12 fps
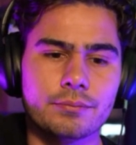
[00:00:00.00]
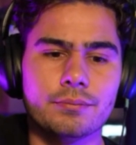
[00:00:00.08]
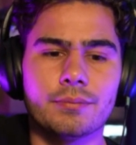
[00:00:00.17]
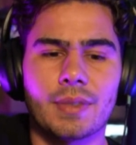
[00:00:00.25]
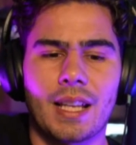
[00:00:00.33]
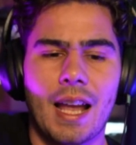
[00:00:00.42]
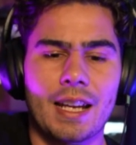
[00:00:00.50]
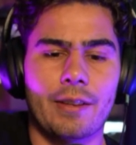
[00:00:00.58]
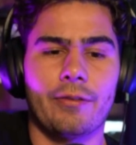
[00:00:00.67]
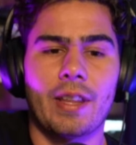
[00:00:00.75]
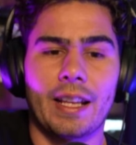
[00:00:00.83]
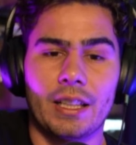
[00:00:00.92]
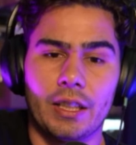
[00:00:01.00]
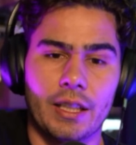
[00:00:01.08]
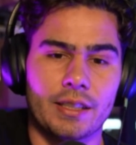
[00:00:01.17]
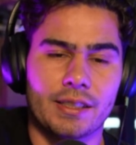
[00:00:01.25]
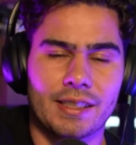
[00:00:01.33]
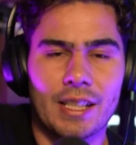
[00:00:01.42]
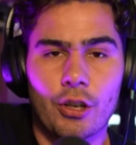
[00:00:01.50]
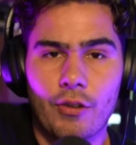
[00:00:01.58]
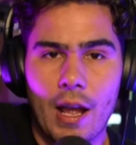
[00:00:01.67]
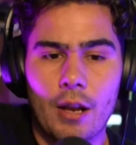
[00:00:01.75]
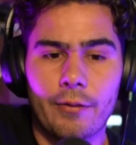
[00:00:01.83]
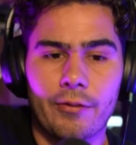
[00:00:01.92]
kind of like sit
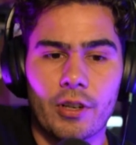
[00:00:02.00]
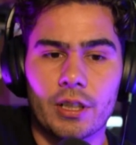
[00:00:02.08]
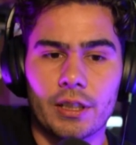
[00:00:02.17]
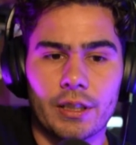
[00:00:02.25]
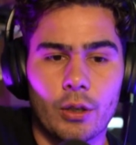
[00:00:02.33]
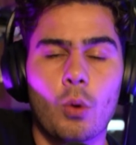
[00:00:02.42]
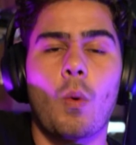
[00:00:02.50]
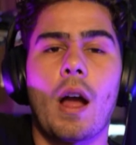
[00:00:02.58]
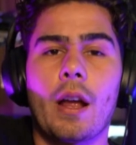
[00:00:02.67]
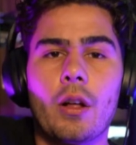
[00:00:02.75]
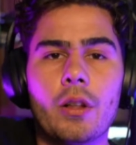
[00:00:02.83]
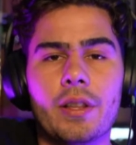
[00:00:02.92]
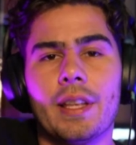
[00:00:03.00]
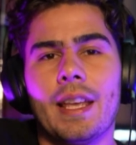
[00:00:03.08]
around for a little while.